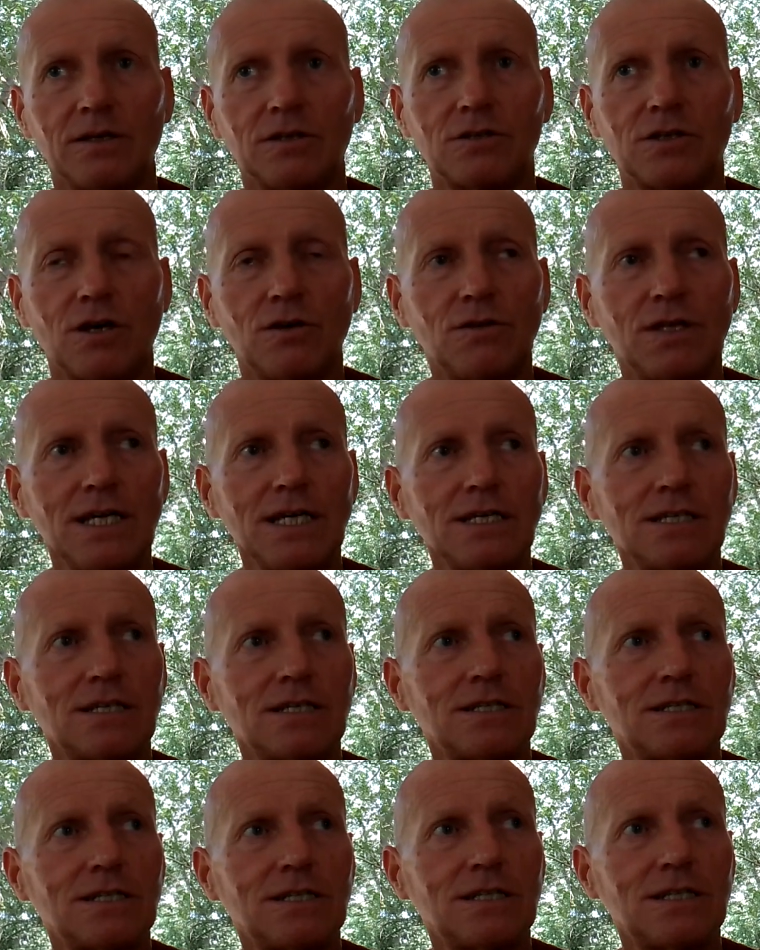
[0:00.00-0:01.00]
So these
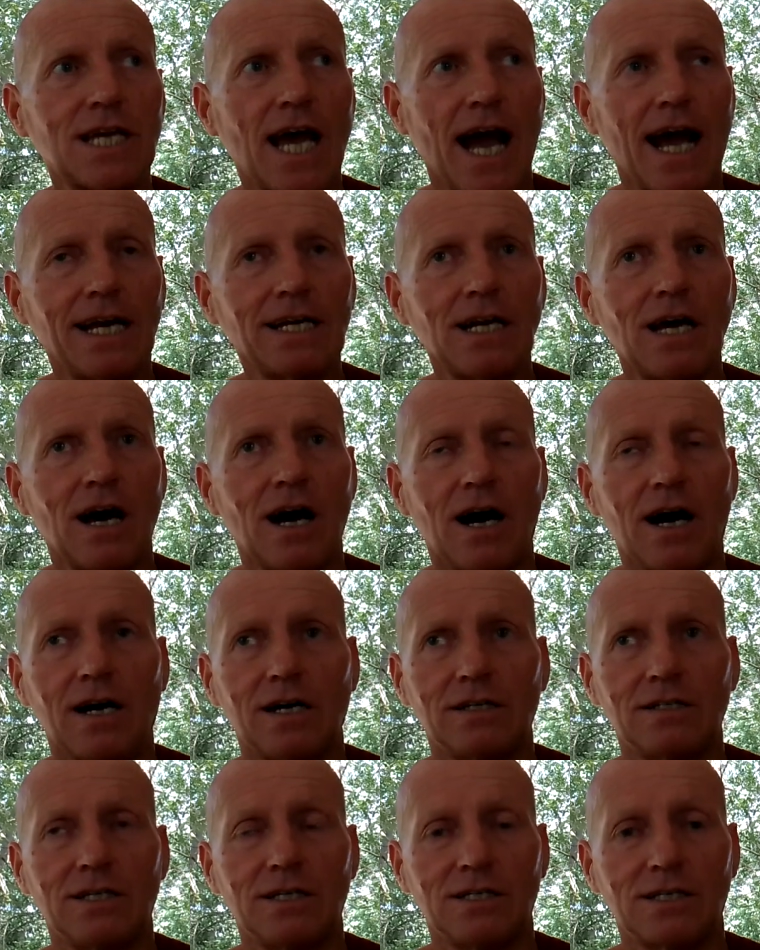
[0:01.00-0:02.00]

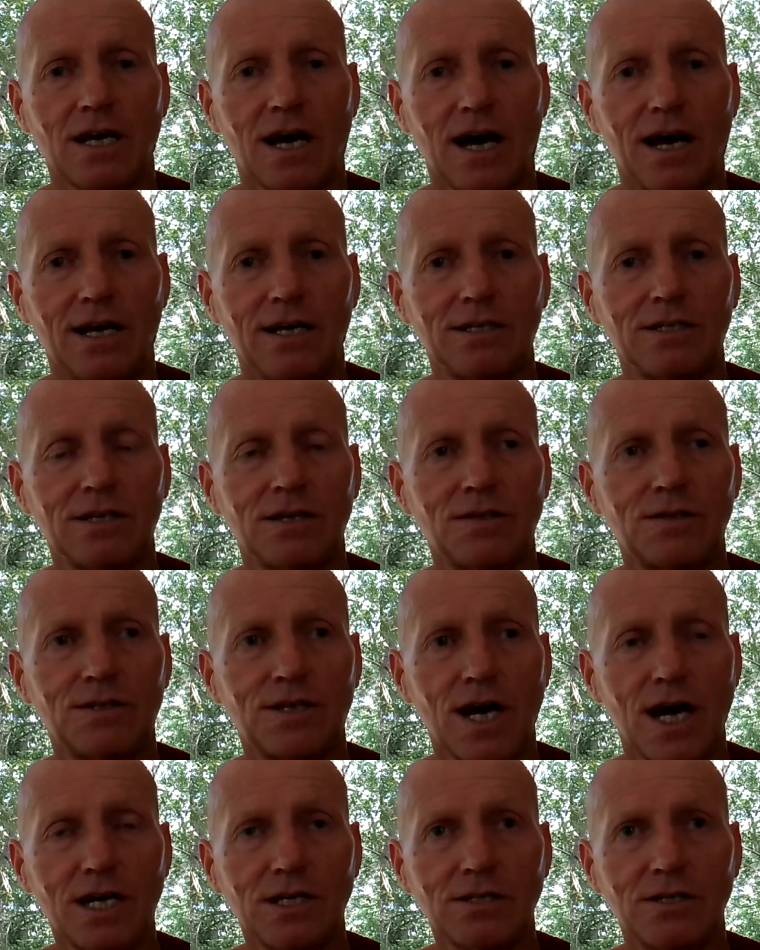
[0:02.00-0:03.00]
tanha desires,
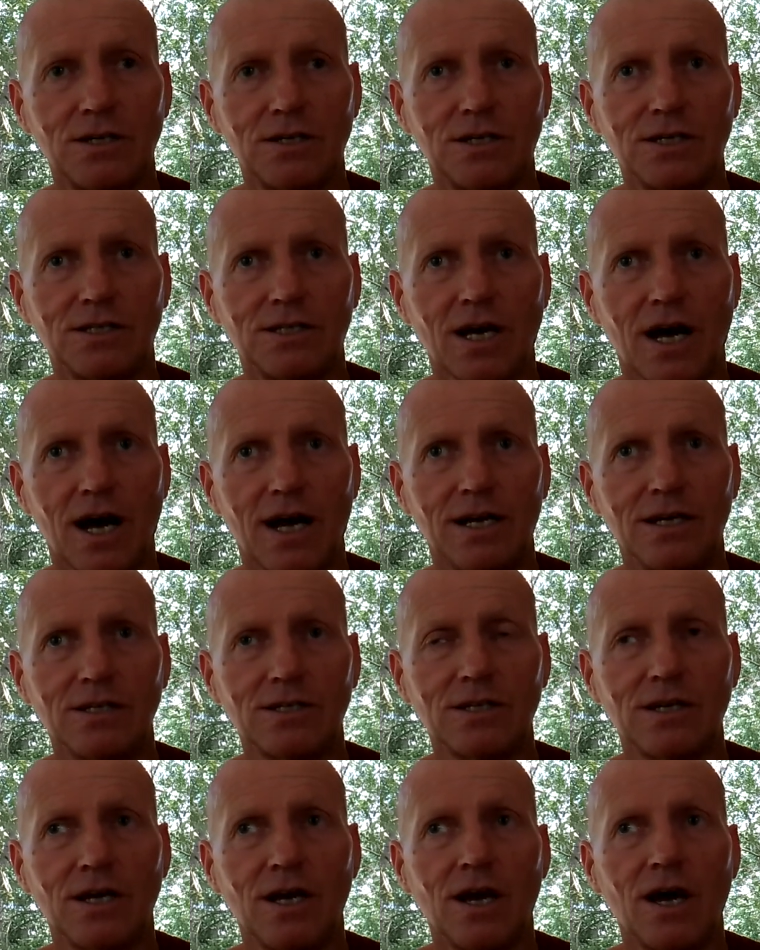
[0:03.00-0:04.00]
thirst
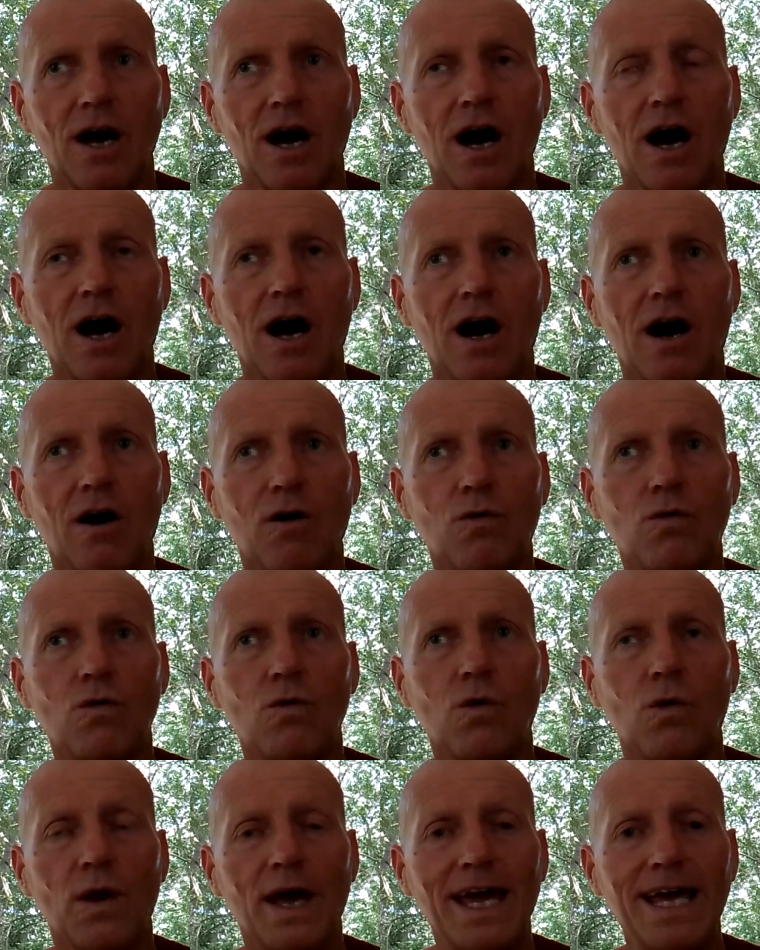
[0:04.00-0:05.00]
desires, are
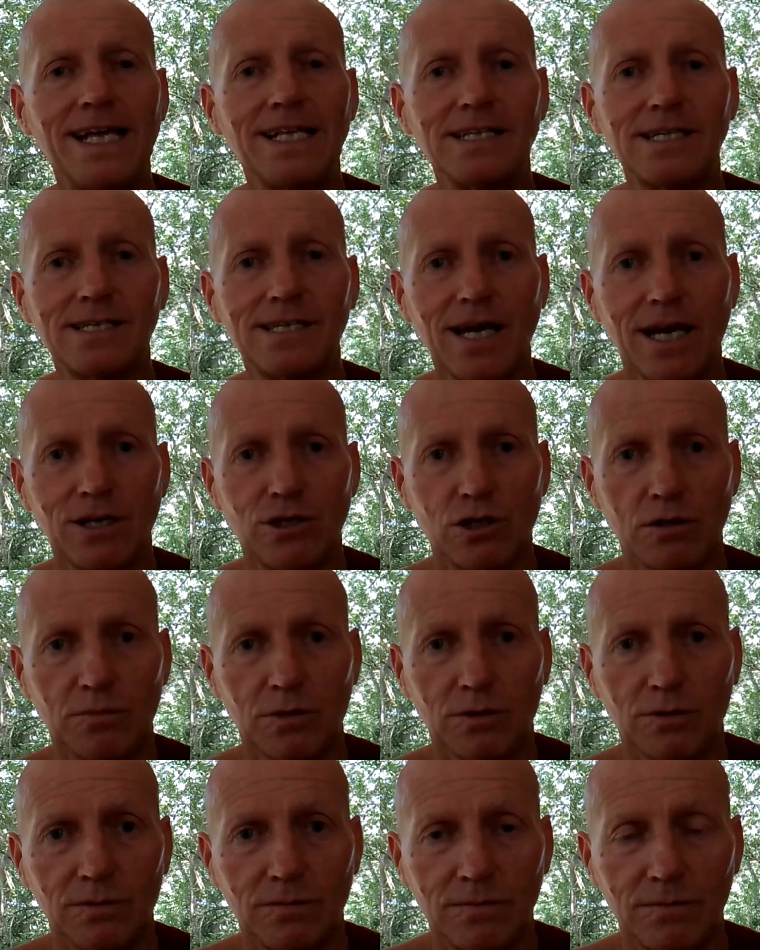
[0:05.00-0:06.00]
all
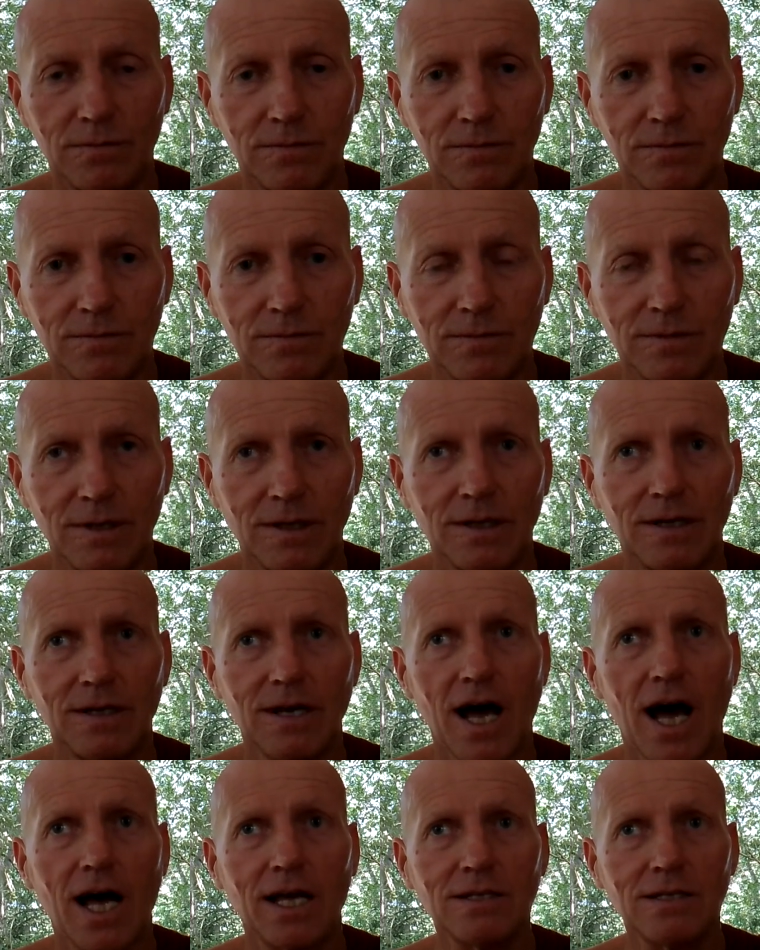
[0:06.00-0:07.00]
insatiable,
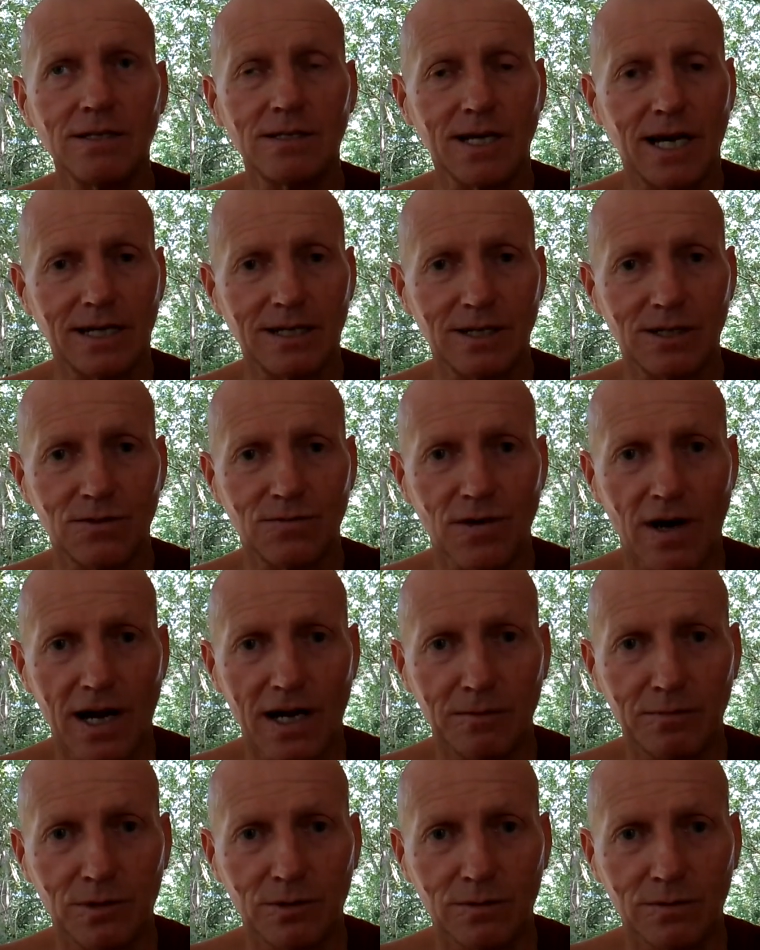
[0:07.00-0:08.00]

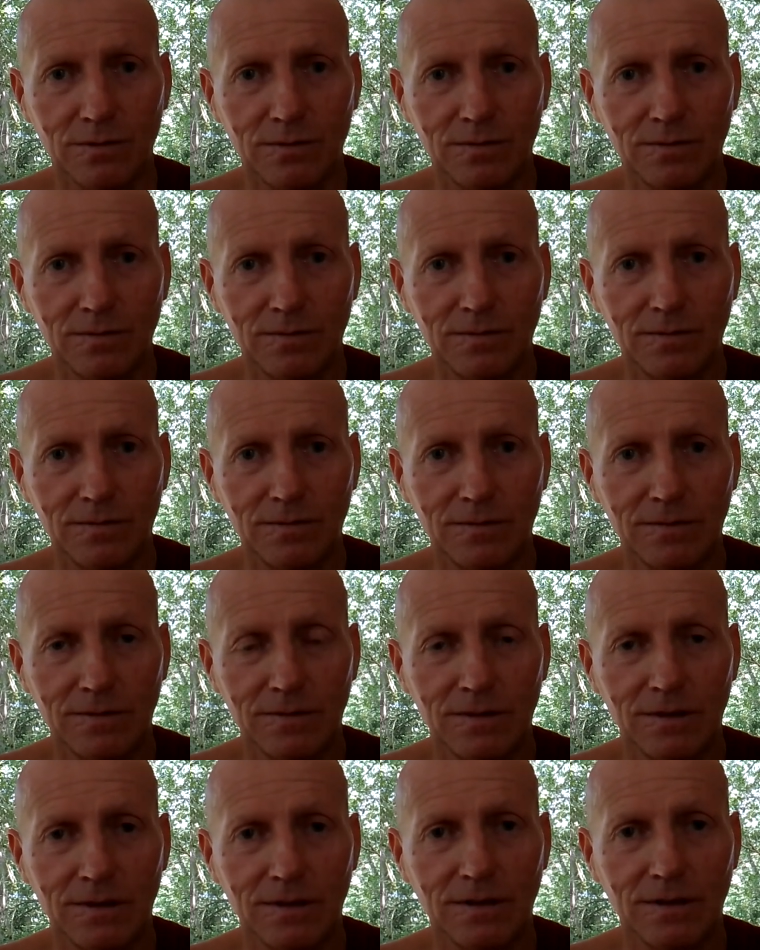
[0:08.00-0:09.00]
unsatisfiable,
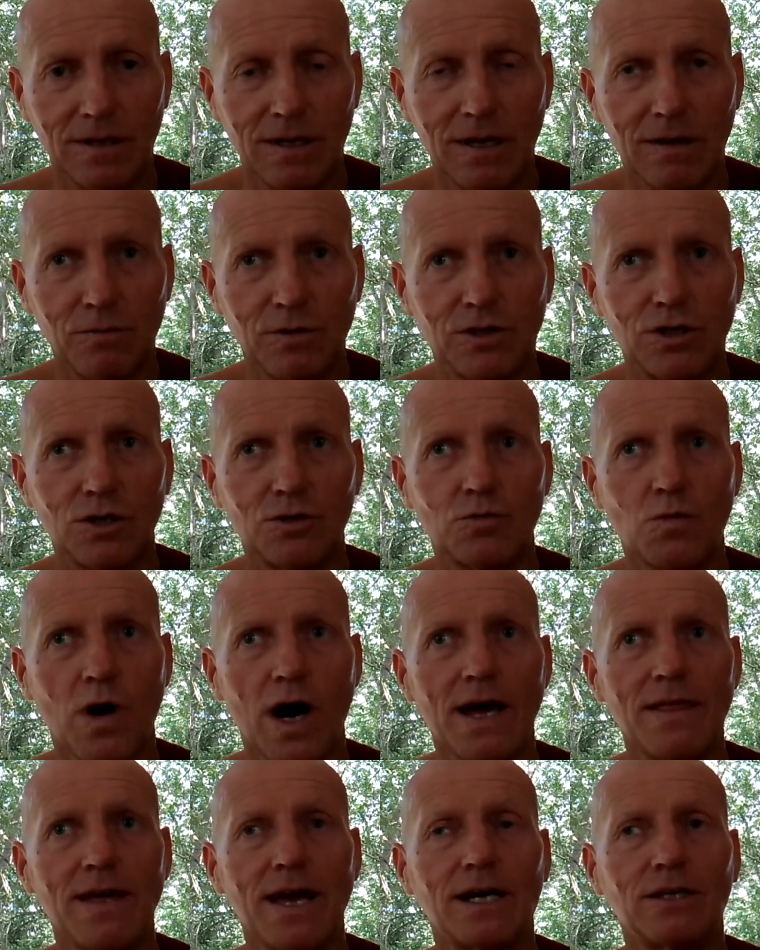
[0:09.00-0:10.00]
which is
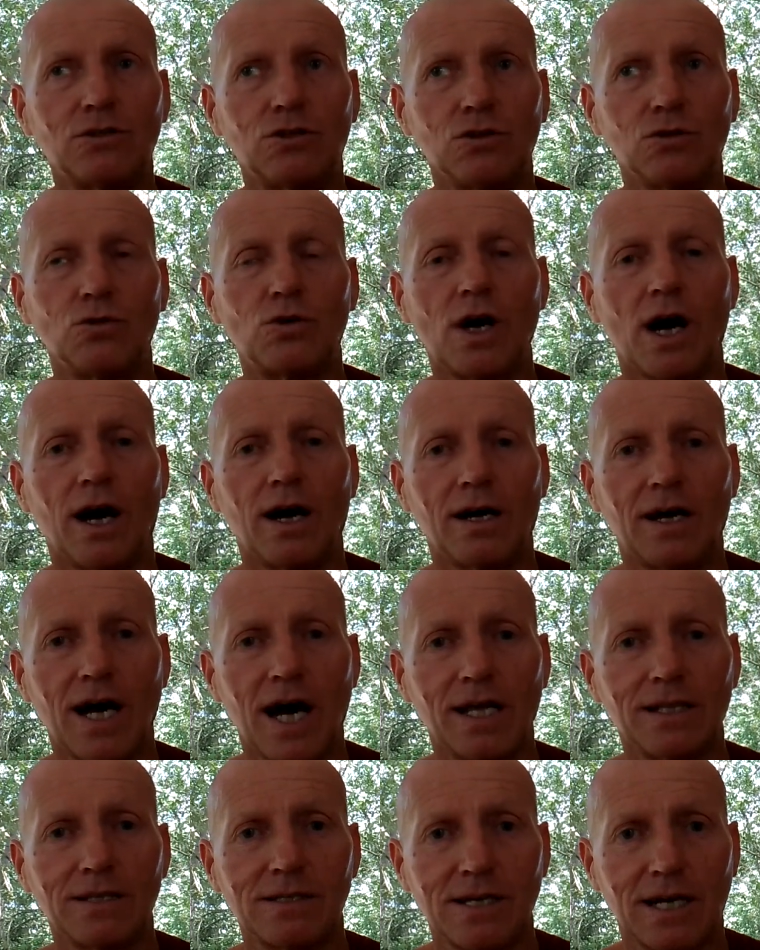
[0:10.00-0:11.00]
why they are dukkha,
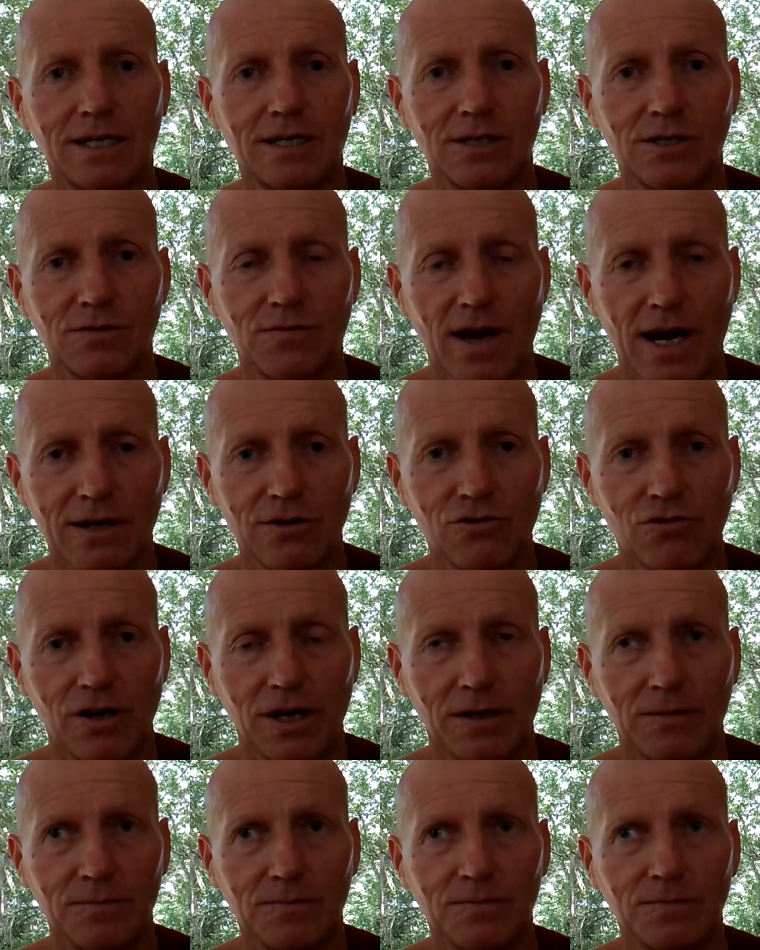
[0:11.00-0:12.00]

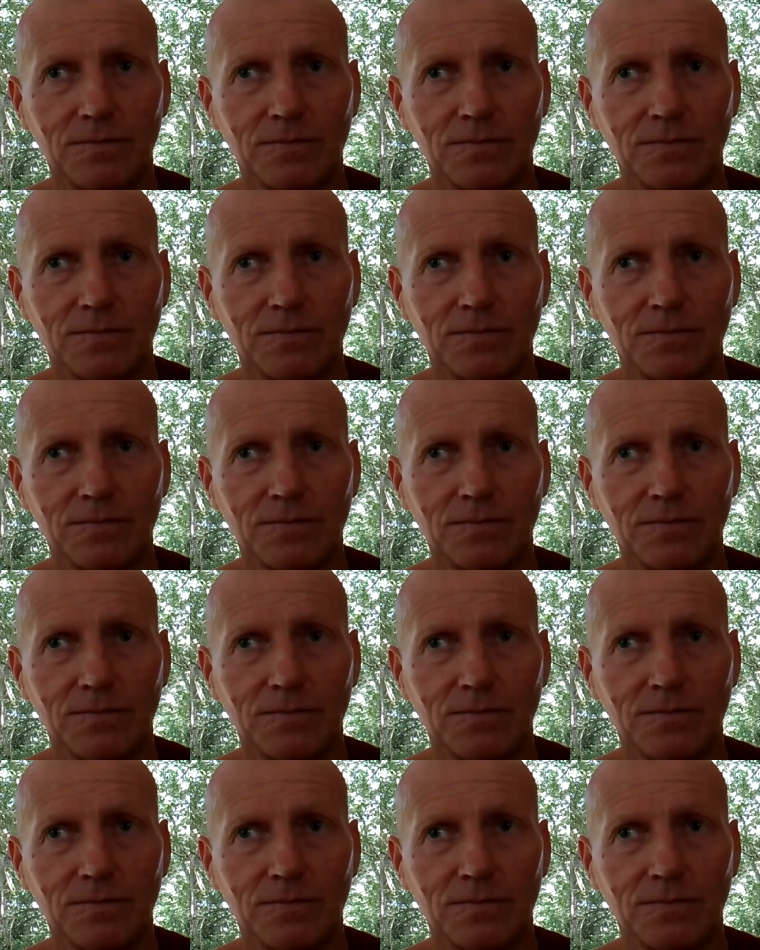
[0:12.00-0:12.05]
unsatisfactory.